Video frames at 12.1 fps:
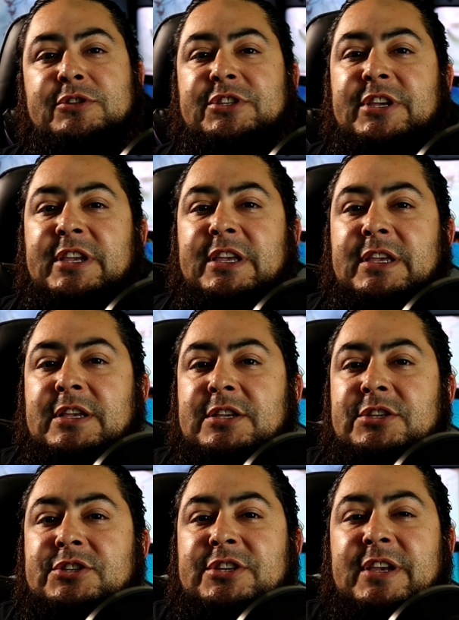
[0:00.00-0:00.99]

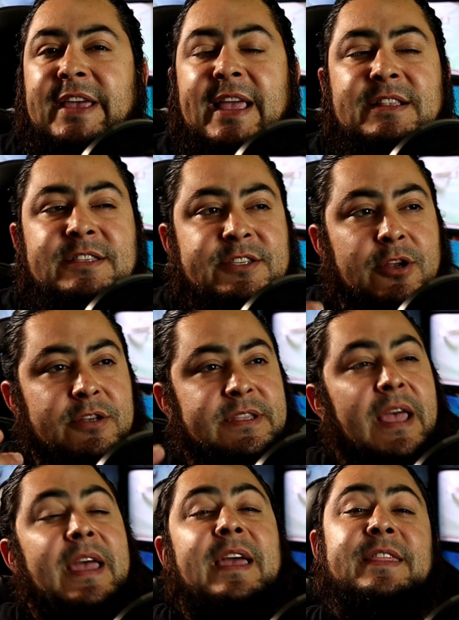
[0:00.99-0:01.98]
she again
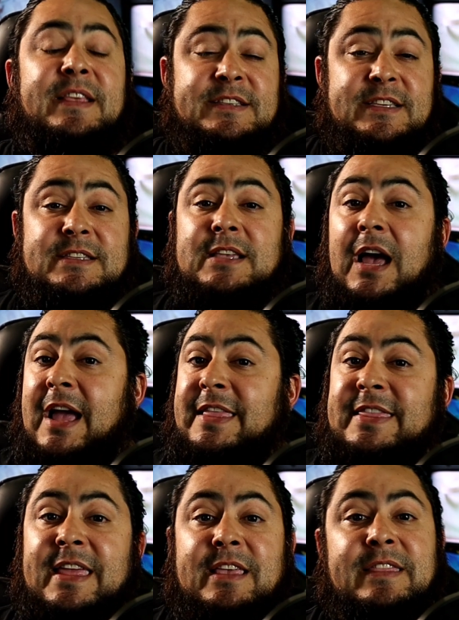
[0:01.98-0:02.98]
starts, and this is, I
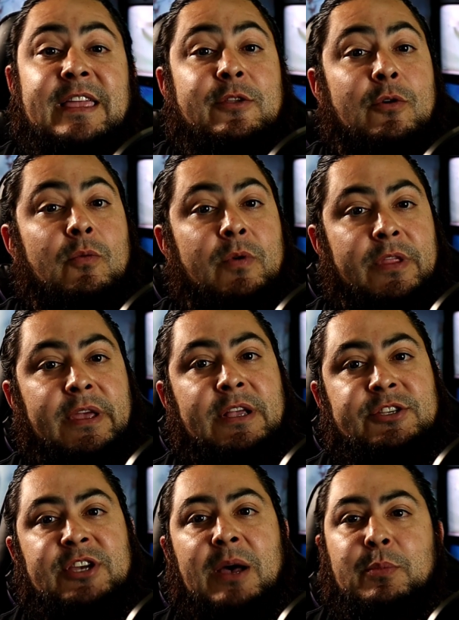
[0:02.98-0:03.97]
think they do a really
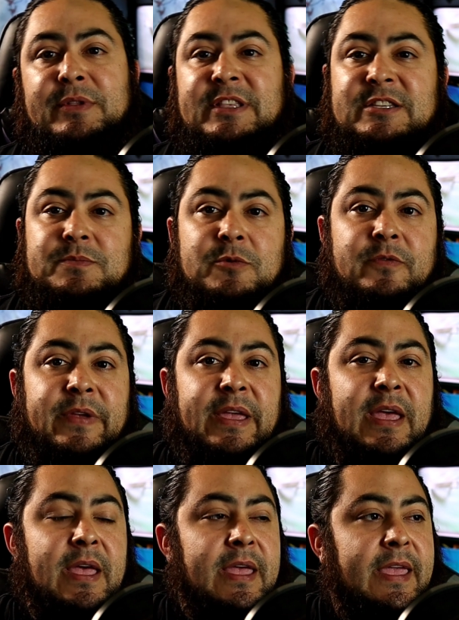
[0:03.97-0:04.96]
good job with this movie,